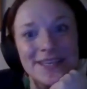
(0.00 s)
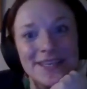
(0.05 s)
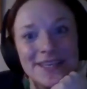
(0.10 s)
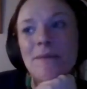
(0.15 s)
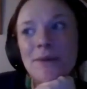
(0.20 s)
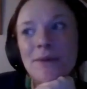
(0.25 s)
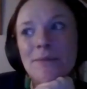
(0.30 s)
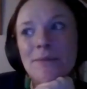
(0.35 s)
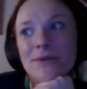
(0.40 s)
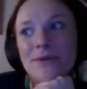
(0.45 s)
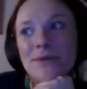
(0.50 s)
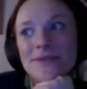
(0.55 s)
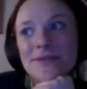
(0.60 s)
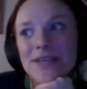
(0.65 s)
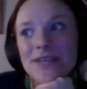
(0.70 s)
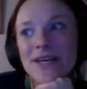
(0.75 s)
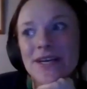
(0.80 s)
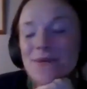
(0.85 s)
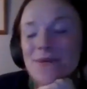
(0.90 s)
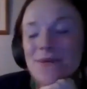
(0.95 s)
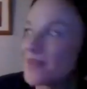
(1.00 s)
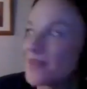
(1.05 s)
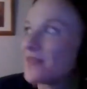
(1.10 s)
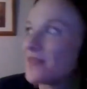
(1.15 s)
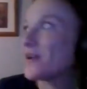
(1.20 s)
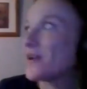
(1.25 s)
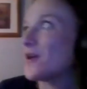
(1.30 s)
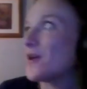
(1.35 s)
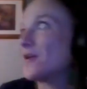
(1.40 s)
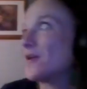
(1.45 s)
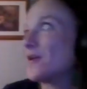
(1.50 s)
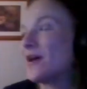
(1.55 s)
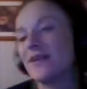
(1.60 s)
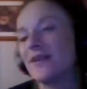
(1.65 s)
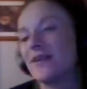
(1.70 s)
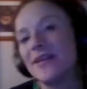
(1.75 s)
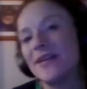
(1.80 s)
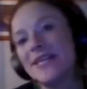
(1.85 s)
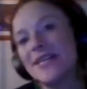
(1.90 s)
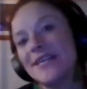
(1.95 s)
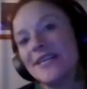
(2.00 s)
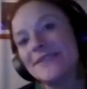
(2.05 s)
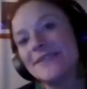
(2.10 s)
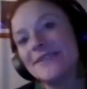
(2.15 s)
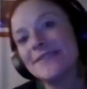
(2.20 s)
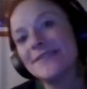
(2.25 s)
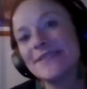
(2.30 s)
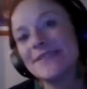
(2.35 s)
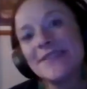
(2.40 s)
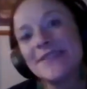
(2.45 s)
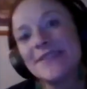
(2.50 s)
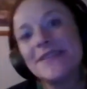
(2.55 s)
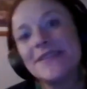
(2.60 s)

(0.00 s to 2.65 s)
Then people stuck within their own ugliness.